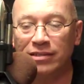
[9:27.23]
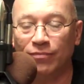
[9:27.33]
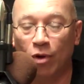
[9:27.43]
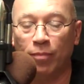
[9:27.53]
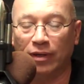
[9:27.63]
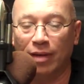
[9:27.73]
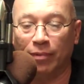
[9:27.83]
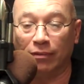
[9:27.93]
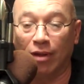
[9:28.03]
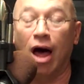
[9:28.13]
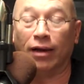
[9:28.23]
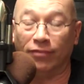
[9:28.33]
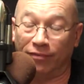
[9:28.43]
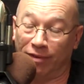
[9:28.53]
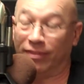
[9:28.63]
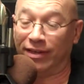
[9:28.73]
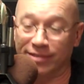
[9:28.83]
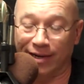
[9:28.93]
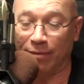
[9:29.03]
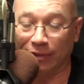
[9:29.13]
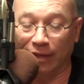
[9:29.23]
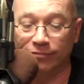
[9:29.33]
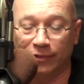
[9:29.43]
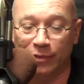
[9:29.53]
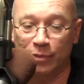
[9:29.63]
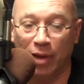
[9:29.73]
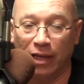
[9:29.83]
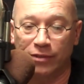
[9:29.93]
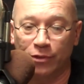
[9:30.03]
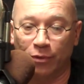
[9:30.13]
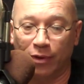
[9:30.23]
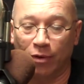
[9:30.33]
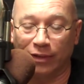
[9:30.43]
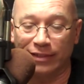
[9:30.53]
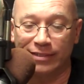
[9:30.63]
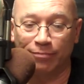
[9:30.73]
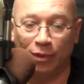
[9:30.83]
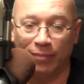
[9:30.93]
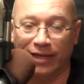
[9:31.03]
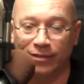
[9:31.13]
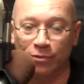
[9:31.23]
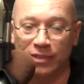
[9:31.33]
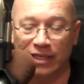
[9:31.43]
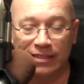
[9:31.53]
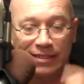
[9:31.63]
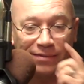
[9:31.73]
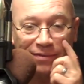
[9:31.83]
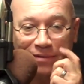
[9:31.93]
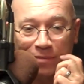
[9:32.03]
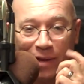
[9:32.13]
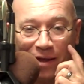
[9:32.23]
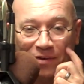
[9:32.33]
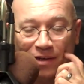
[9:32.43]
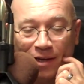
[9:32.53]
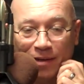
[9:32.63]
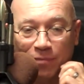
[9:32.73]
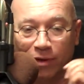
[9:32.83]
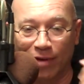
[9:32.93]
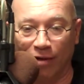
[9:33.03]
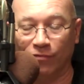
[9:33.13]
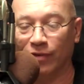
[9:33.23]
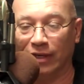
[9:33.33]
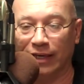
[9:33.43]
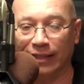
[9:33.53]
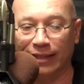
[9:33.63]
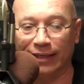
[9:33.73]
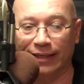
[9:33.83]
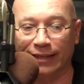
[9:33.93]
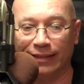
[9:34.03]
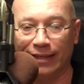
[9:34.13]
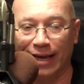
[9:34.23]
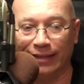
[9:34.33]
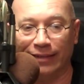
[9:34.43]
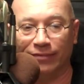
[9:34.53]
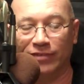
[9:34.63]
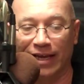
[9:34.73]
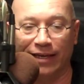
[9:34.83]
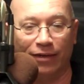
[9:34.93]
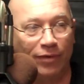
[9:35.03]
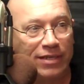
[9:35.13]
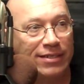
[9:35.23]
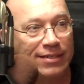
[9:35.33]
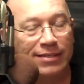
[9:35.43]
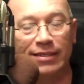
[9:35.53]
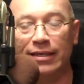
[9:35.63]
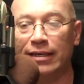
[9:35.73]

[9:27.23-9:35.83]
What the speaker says: have opened up a lot of different things that I would love to respond to, or at least put my 2 cents in about the crowdfunding thing, the idea of taking risks.